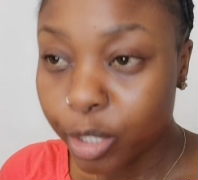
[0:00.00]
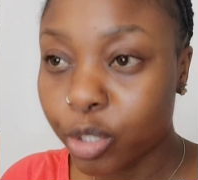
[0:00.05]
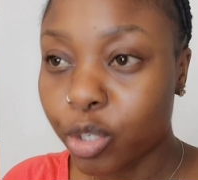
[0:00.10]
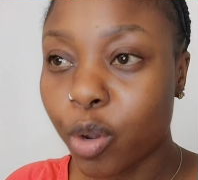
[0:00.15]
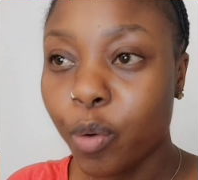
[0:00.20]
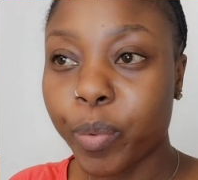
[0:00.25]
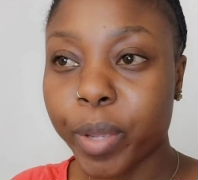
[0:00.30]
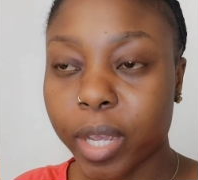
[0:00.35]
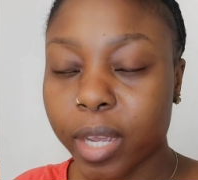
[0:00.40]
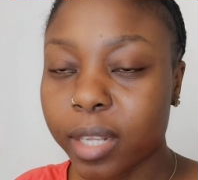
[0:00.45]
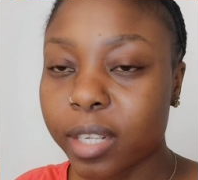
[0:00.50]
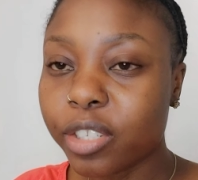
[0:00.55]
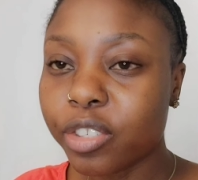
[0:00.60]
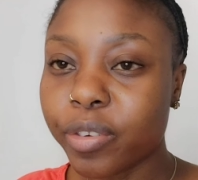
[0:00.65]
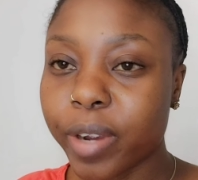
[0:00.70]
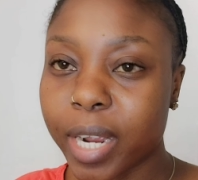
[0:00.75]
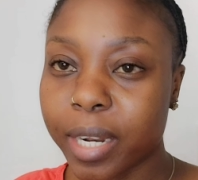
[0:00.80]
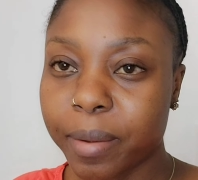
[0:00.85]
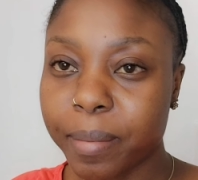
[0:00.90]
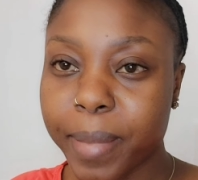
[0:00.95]
So we're gonna
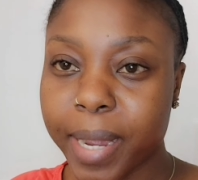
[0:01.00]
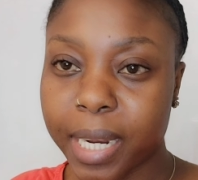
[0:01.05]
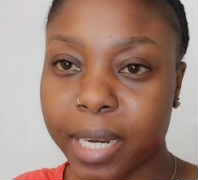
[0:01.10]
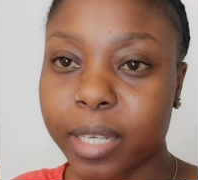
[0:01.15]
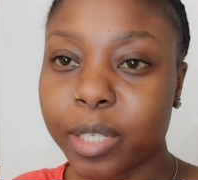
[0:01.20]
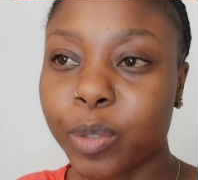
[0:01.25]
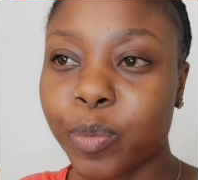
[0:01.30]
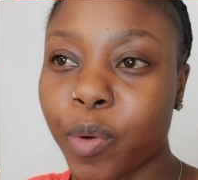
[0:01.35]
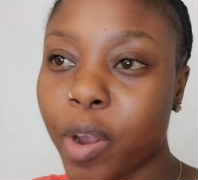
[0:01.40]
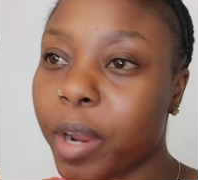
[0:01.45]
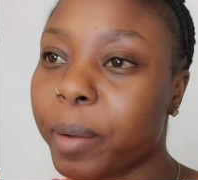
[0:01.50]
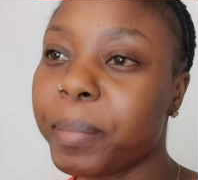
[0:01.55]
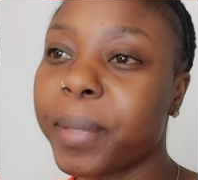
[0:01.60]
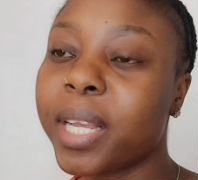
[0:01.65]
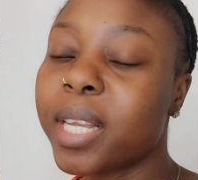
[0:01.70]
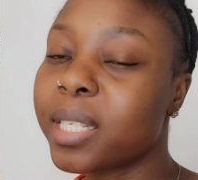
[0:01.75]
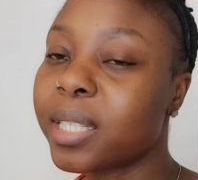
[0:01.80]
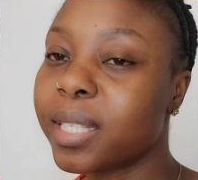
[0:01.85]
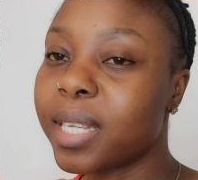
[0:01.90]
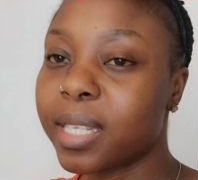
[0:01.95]
try to make this work,
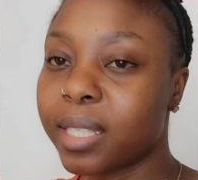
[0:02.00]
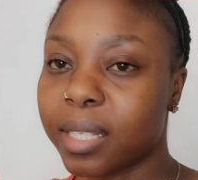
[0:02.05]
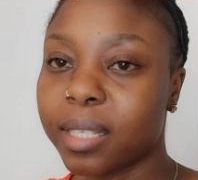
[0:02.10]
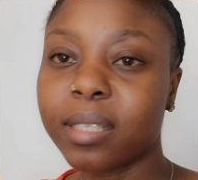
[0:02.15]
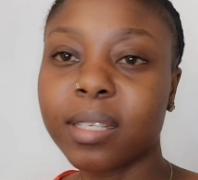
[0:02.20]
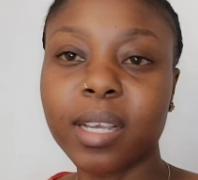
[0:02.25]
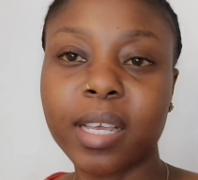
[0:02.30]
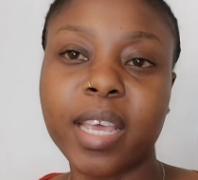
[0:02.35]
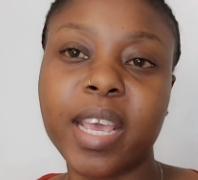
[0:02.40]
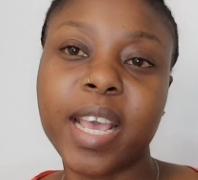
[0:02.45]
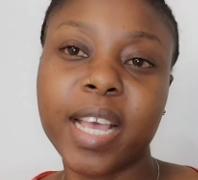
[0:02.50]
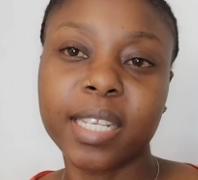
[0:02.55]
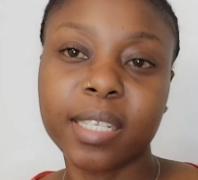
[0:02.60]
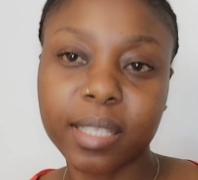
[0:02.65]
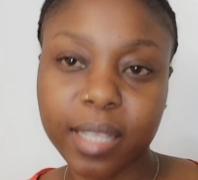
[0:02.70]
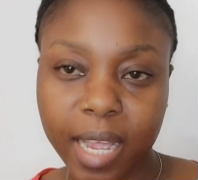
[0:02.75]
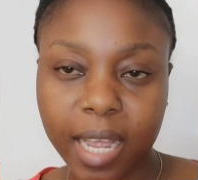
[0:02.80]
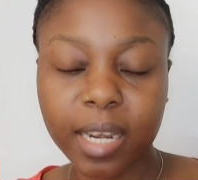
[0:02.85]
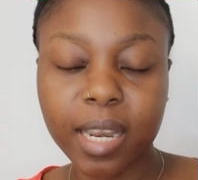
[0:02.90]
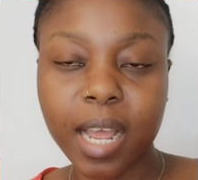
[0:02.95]
because this is the
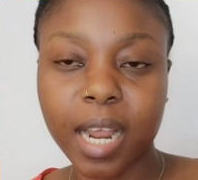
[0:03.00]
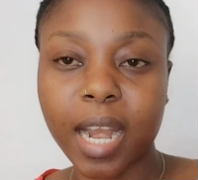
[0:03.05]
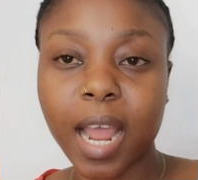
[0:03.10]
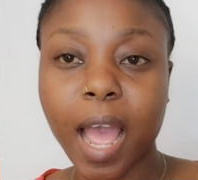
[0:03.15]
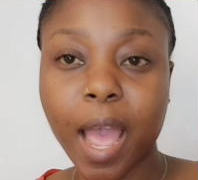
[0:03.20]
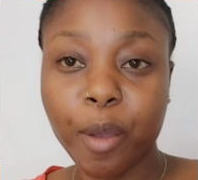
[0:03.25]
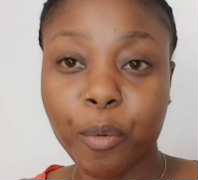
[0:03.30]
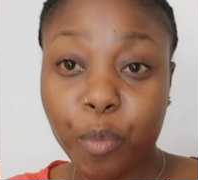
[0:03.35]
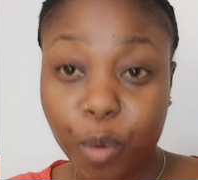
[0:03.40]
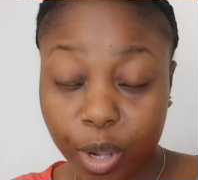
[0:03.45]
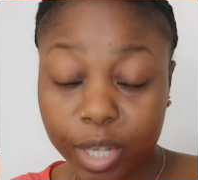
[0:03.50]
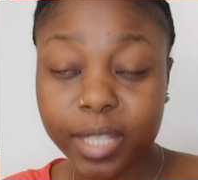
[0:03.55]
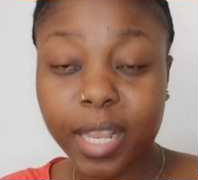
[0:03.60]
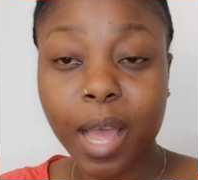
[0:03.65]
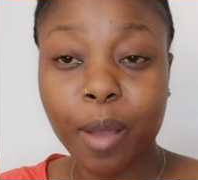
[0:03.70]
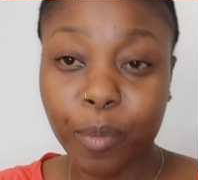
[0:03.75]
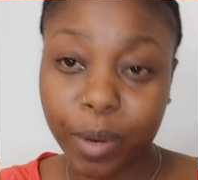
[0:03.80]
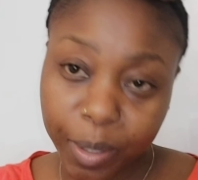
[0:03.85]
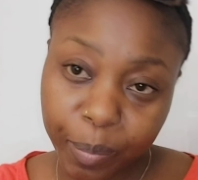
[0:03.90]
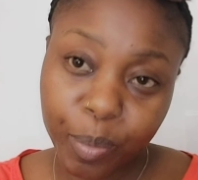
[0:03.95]
hairstyle that I want.
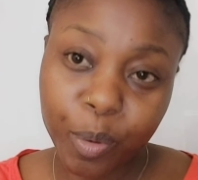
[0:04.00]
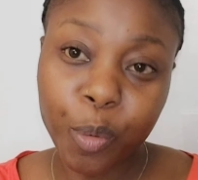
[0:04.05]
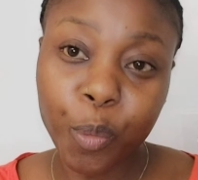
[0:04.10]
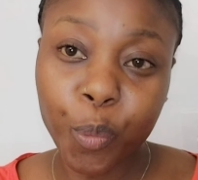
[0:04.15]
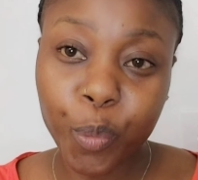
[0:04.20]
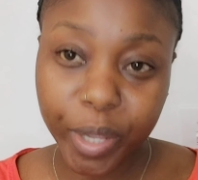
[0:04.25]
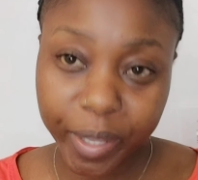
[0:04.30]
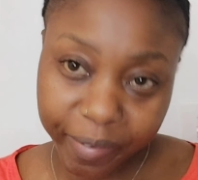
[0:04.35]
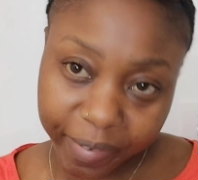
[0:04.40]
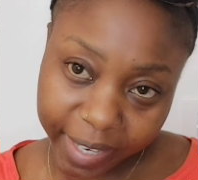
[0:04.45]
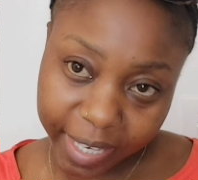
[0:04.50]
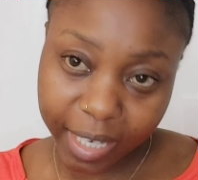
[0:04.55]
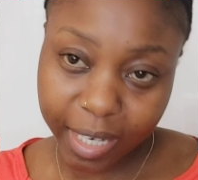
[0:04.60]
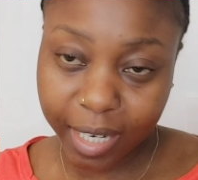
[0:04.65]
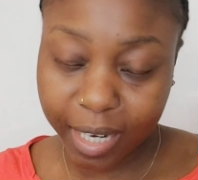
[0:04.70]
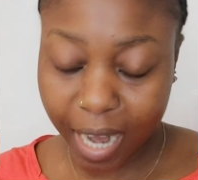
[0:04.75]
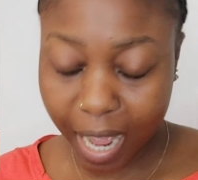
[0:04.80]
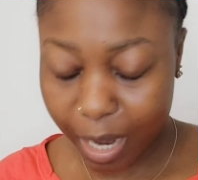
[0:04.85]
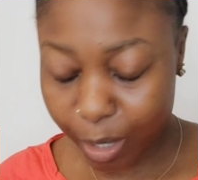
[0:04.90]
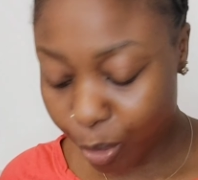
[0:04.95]
I want to put weave in
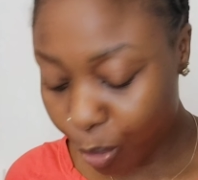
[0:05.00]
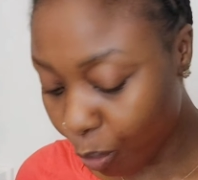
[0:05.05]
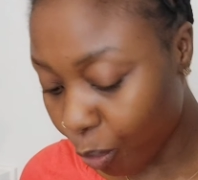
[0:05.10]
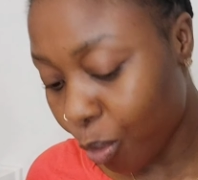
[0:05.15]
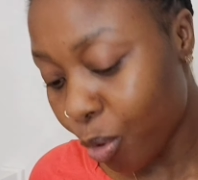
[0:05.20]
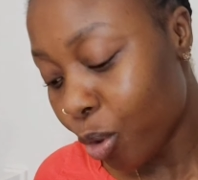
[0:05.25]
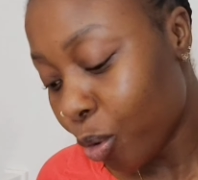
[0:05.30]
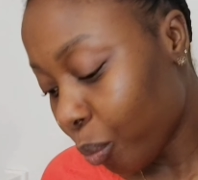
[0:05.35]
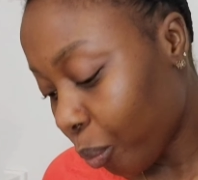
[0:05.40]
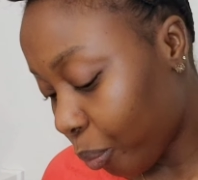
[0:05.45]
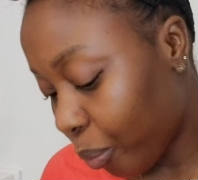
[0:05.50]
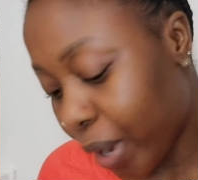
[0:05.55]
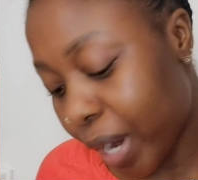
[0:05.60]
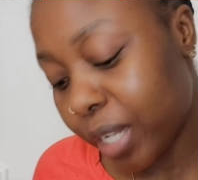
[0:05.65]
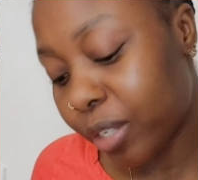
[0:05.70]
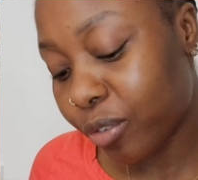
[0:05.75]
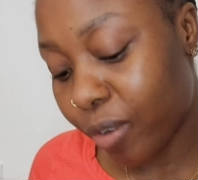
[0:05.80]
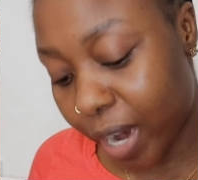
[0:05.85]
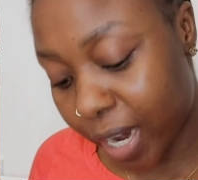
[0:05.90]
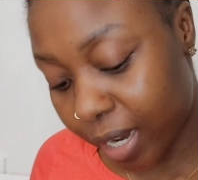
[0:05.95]
and not no
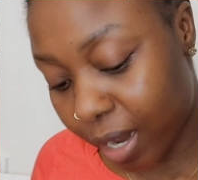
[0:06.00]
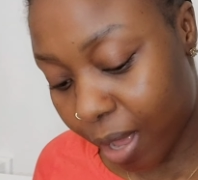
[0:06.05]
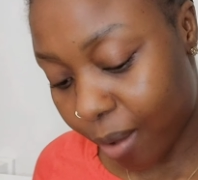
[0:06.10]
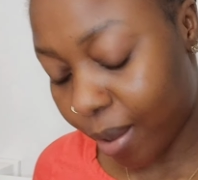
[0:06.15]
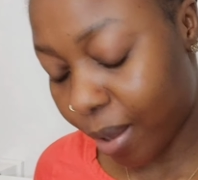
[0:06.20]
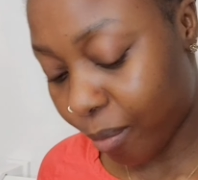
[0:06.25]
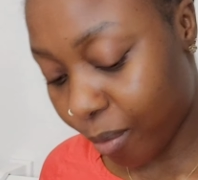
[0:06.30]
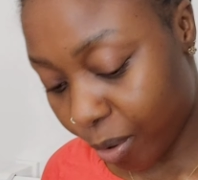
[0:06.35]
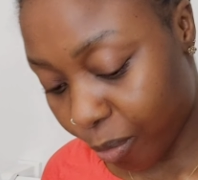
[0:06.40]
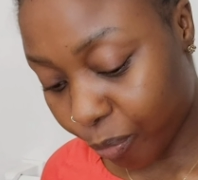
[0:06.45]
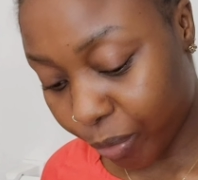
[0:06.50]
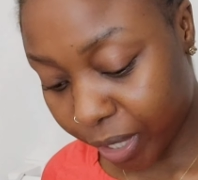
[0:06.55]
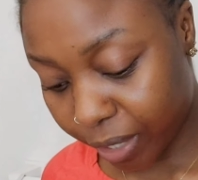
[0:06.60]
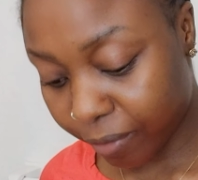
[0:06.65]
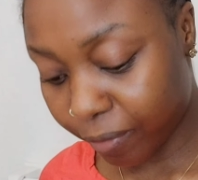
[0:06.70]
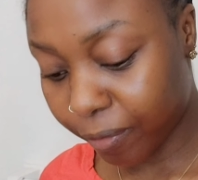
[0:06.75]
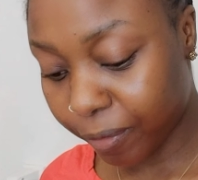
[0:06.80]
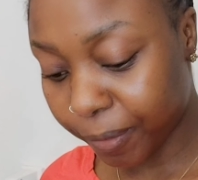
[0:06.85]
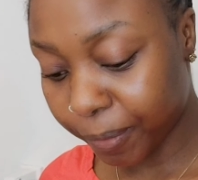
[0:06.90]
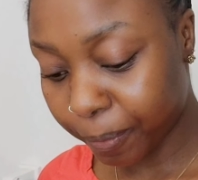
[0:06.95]
braids right now. I want
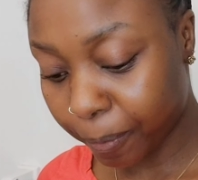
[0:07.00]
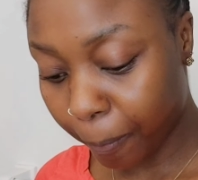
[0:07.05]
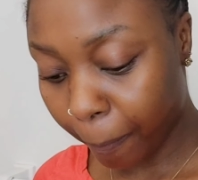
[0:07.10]
weave.